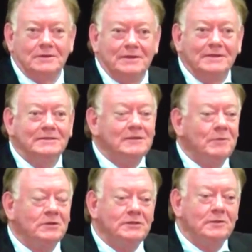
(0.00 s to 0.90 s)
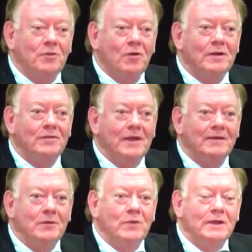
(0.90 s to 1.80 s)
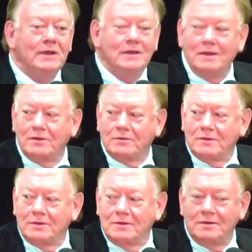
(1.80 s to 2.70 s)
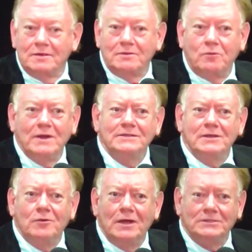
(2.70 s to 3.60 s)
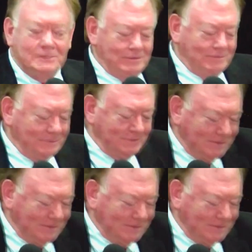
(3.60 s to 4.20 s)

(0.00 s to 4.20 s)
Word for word: This is the most important thing that we can do. I have asked you a specific question, and what I want to deal with it. There